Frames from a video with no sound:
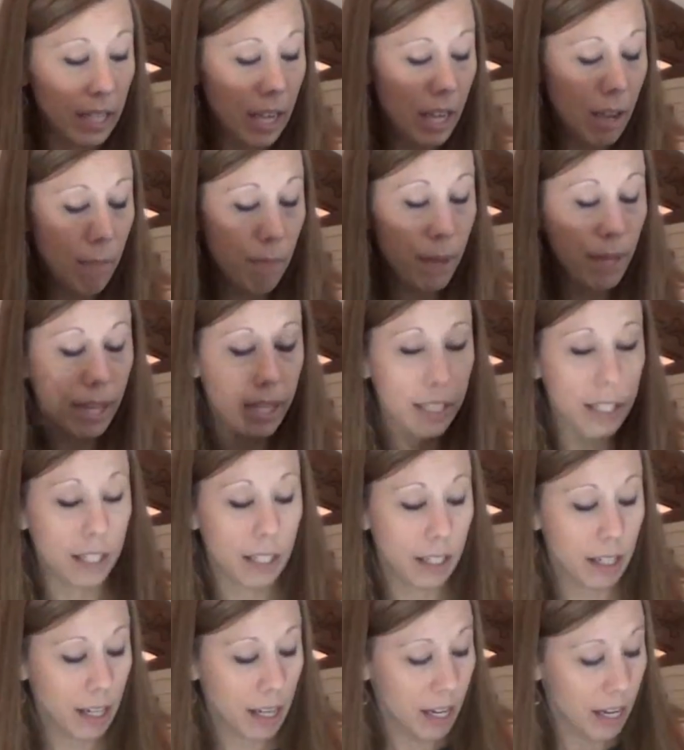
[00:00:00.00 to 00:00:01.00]
keep
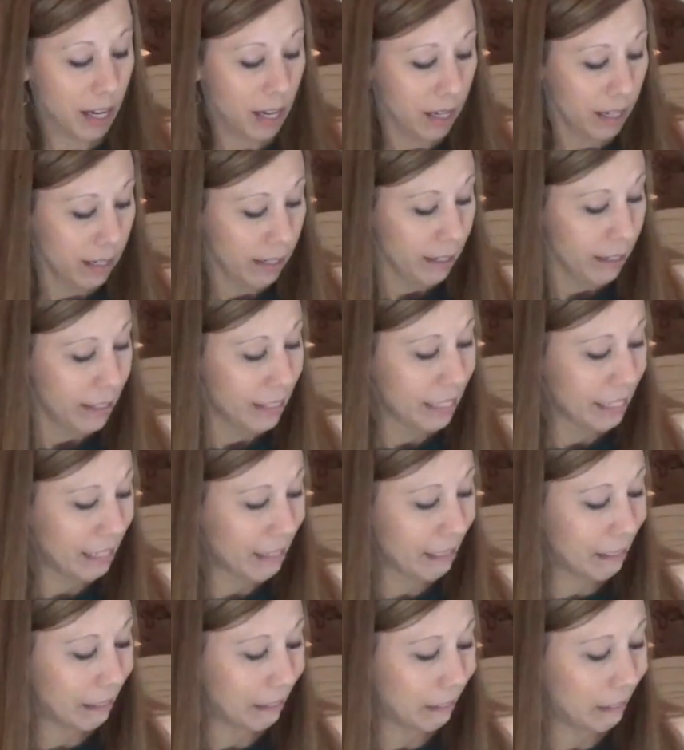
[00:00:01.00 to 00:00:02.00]
it.
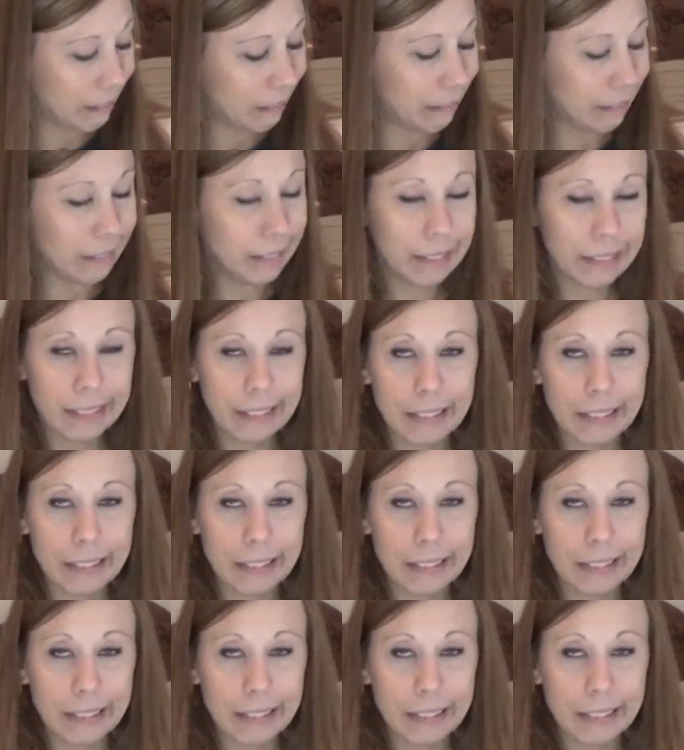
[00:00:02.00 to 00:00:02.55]
So